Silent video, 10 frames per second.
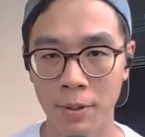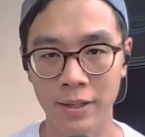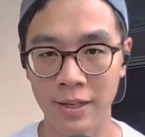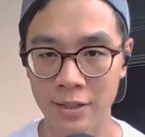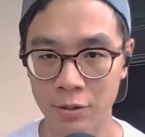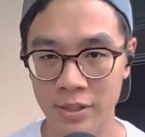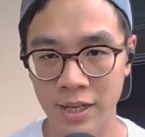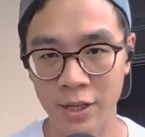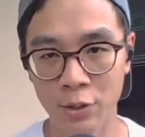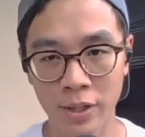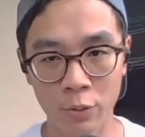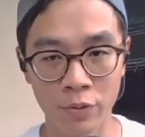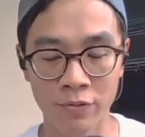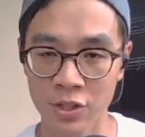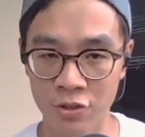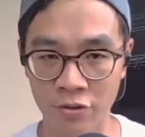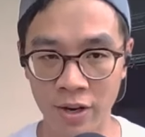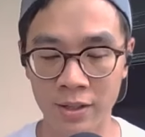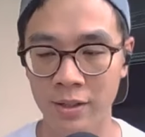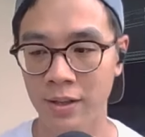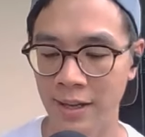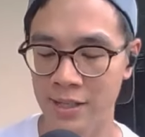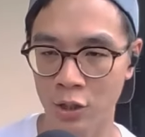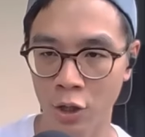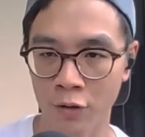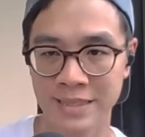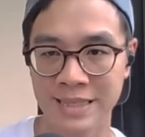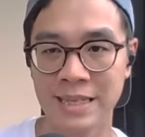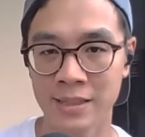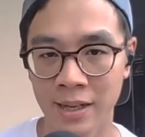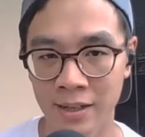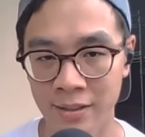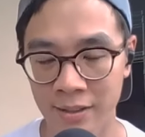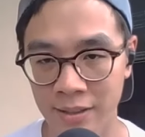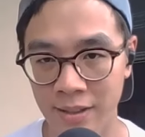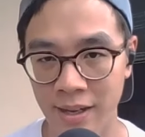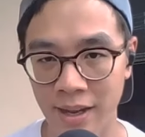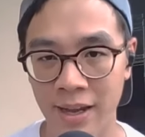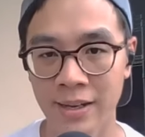But little did I know that with this tracker, there's a lot of data in it, mm-hmm.